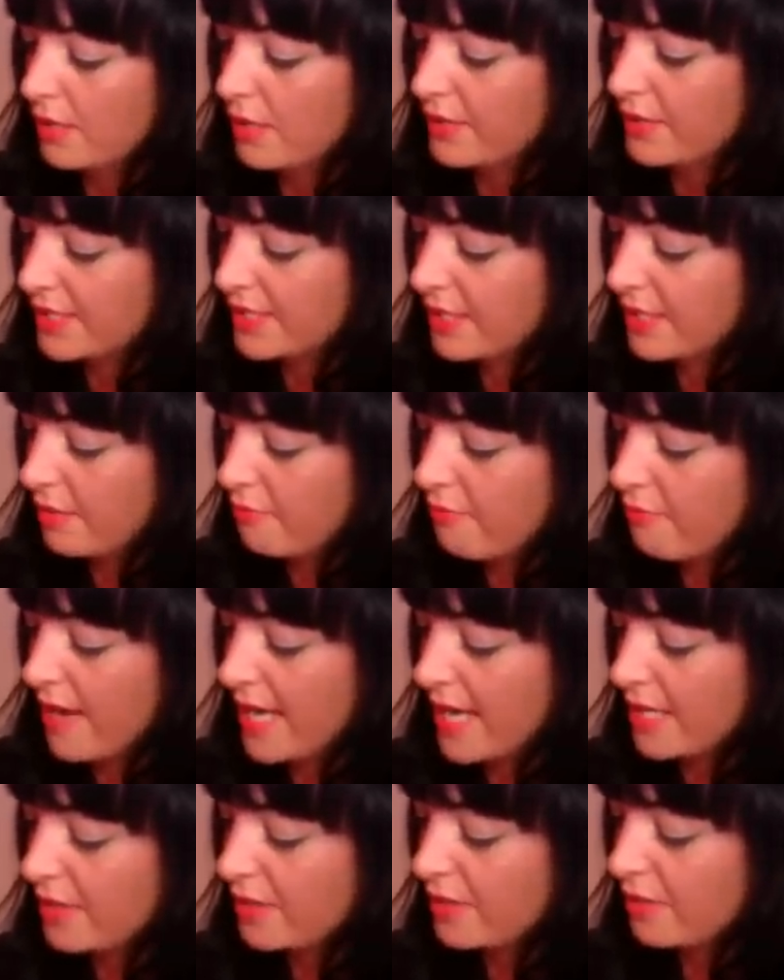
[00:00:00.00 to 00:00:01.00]
There's a
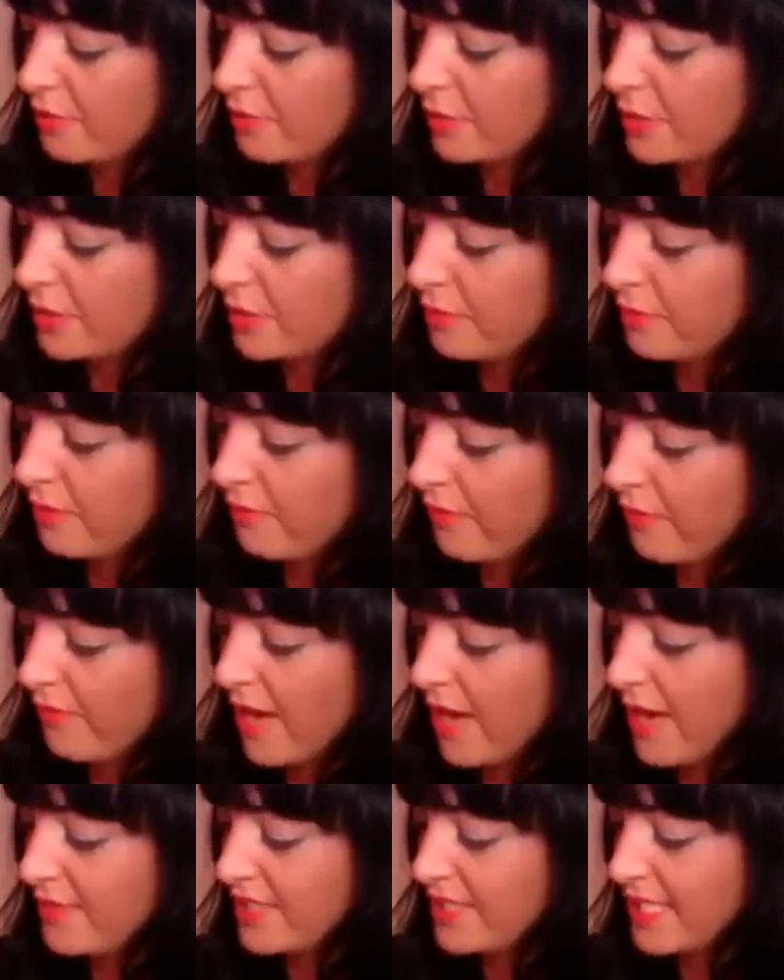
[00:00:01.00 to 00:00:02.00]
range of
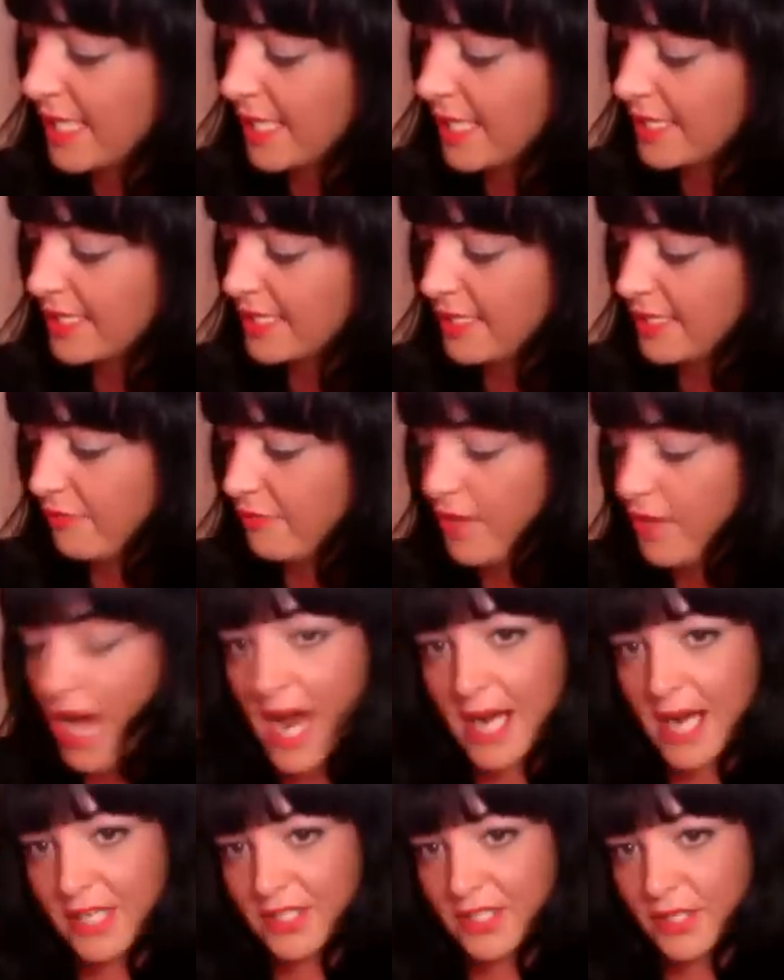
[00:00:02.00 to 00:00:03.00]
6 different
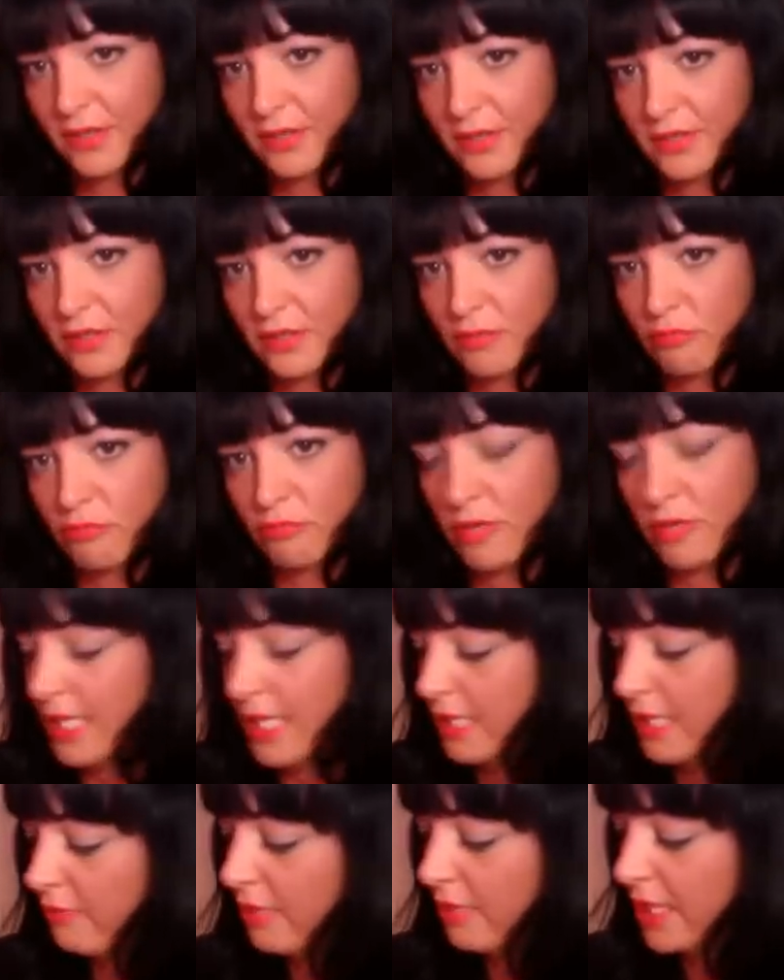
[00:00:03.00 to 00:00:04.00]
eyeshadows,
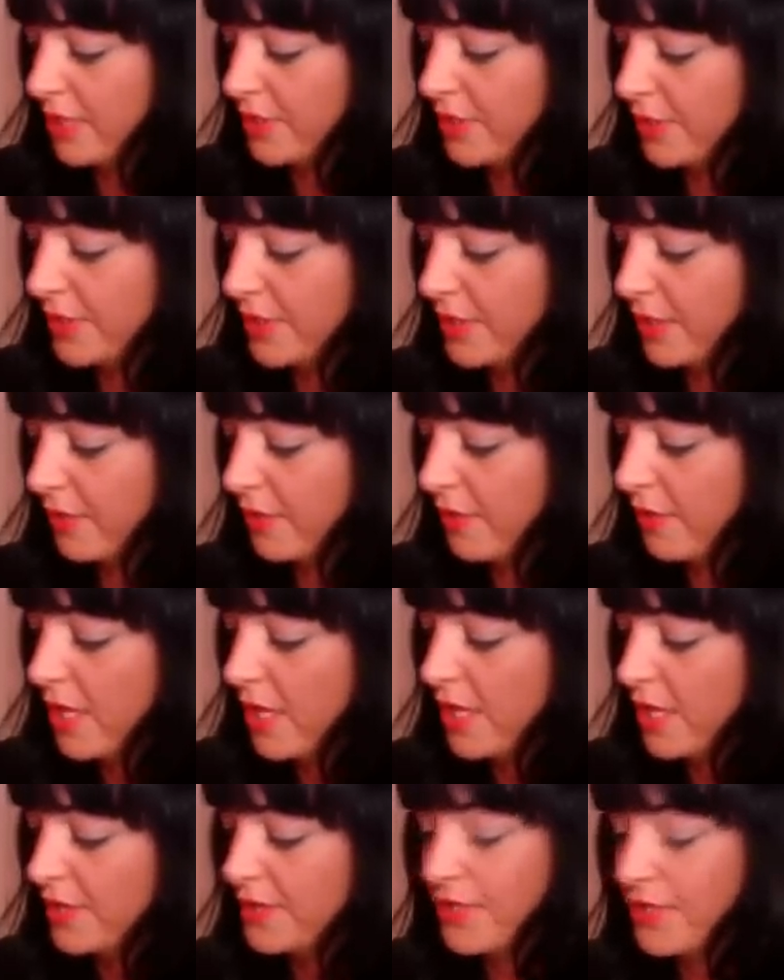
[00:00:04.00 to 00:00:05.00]
really, really subtle.
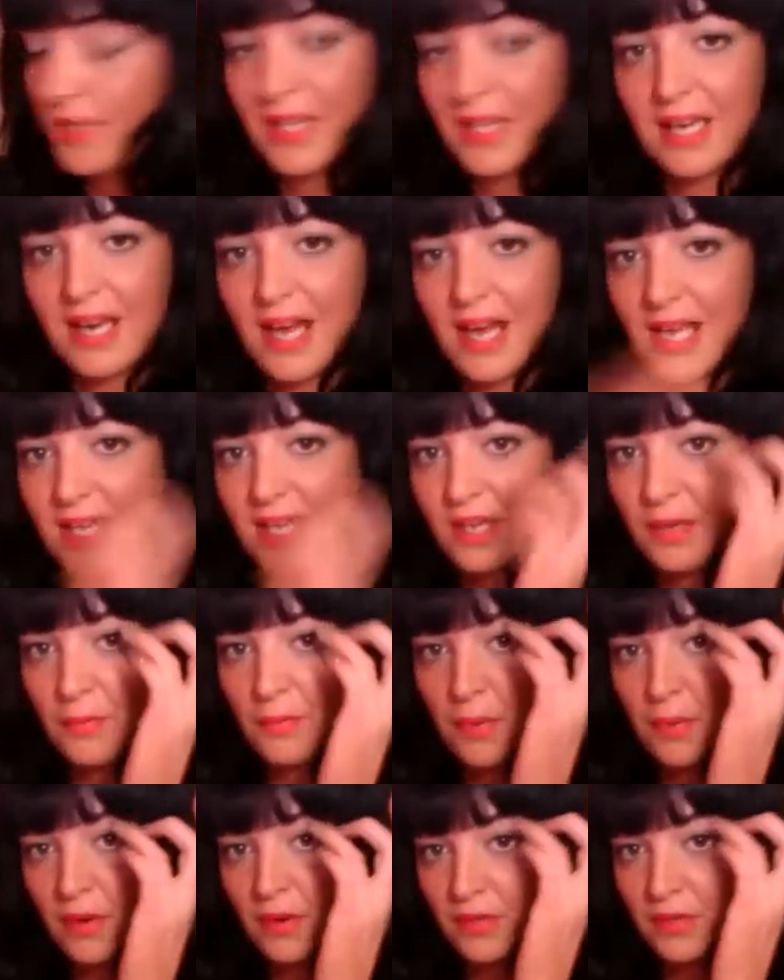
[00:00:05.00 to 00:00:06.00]
So the light you could
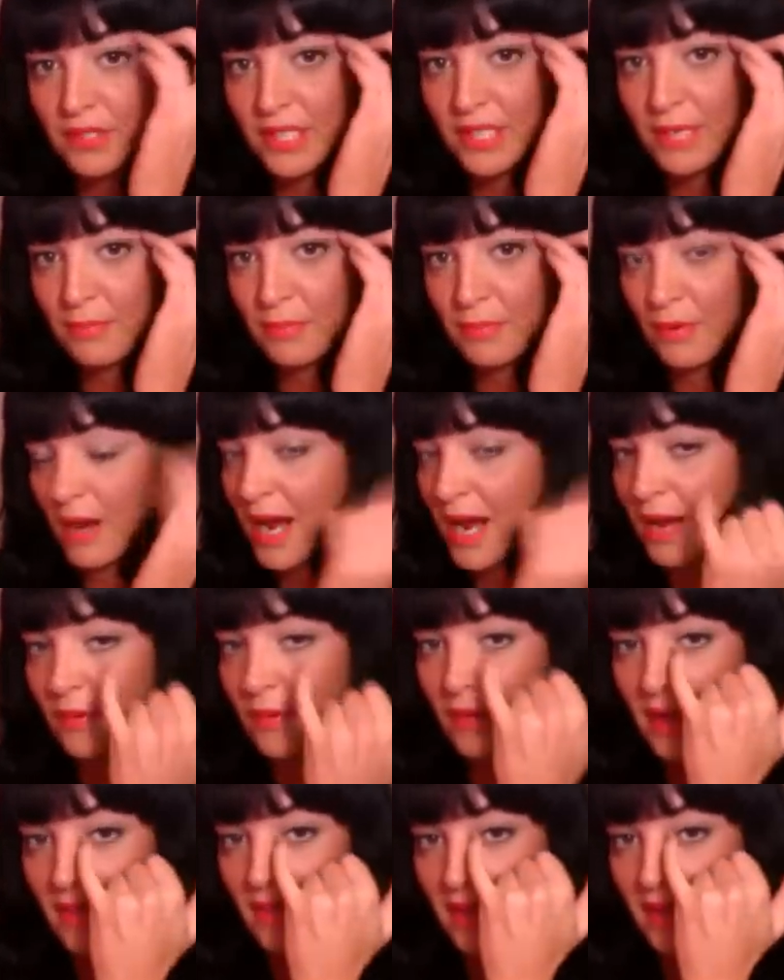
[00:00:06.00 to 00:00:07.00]
put under your
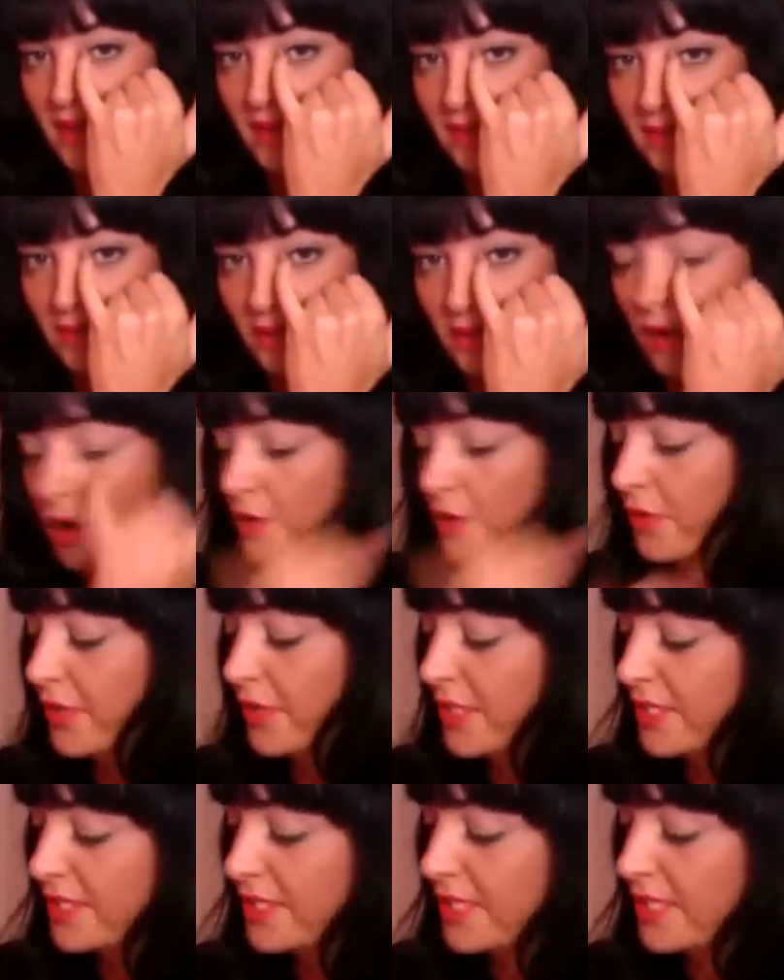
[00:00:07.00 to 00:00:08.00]
brow and then in the
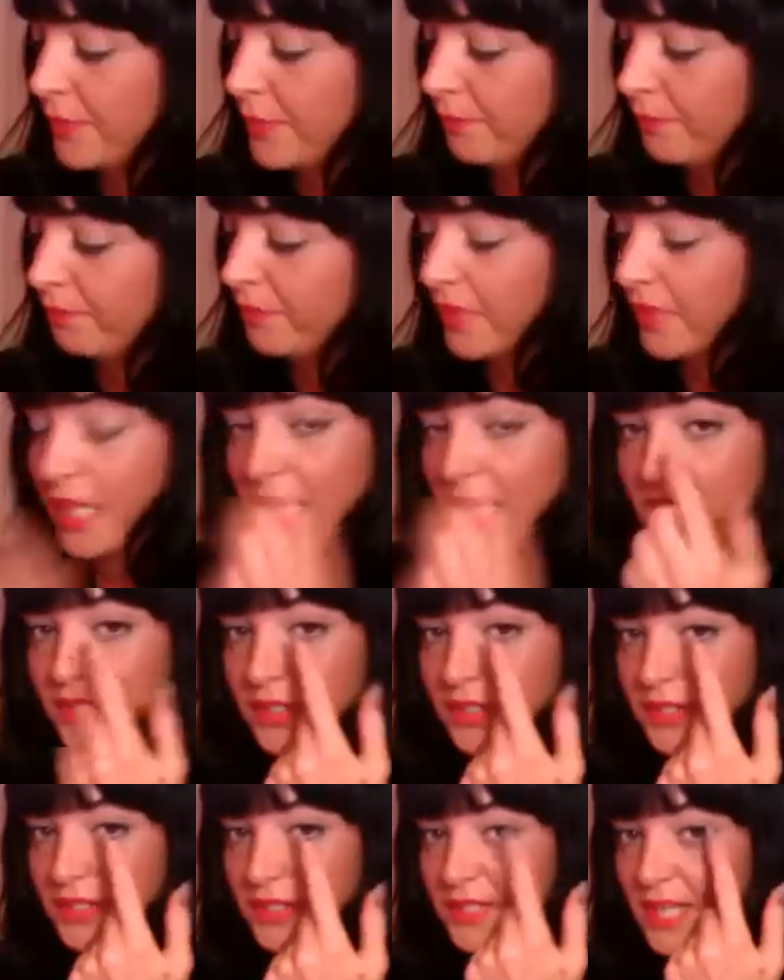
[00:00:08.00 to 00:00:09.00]
corners and
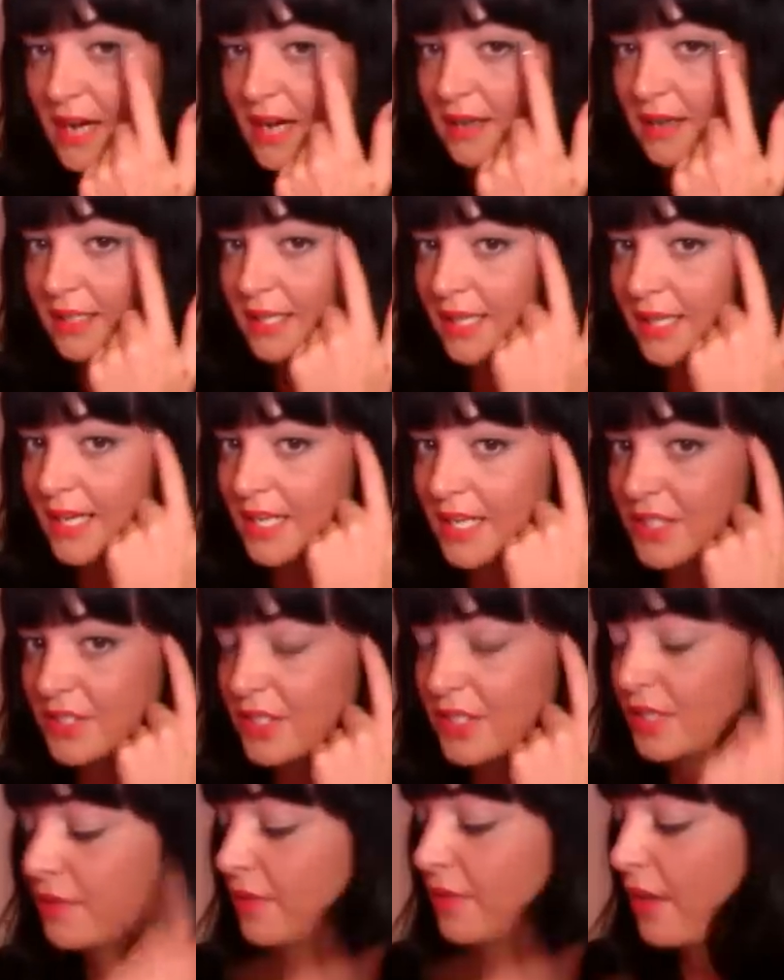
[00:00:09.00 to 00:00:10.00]
just darken it as
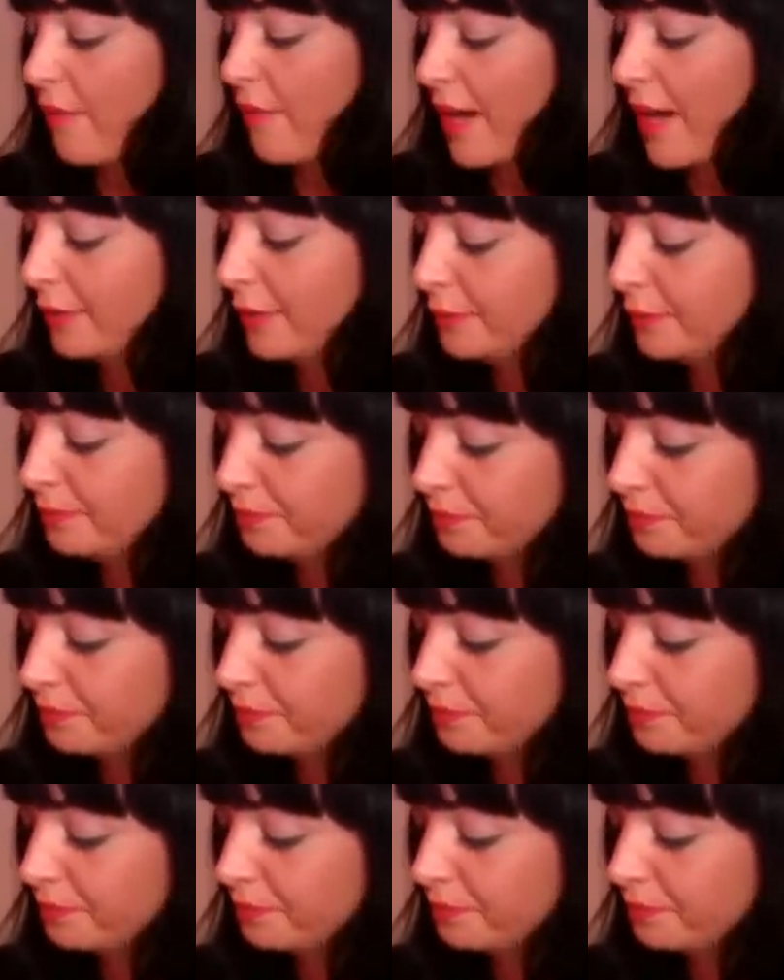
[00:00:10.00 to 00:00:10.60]
you go out.